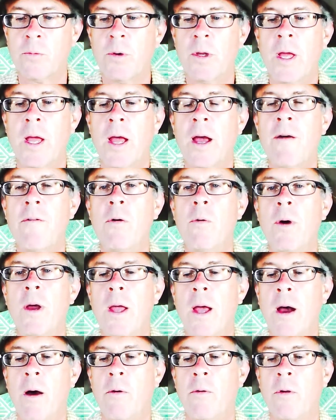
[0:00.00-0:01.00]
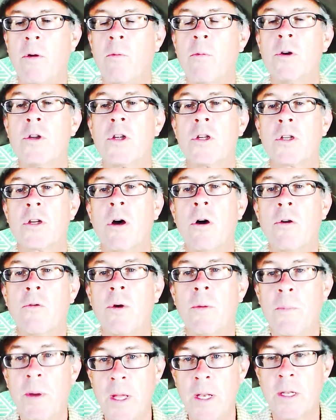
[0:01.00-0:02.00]
We have a way out, which is
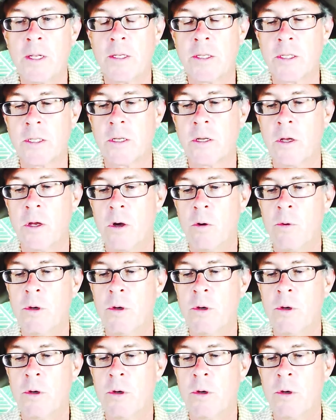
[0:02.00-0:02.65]
called repentance,